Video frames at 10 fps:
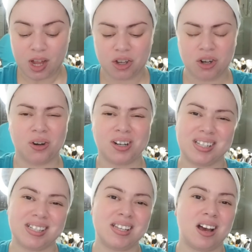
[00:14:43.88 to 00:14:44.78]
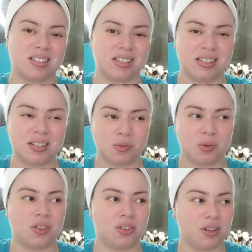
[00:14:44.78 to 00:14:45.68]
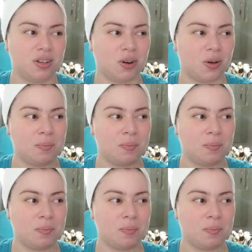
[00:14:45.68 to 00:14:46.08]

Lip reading: You know, because it sucks. It deals with, you know,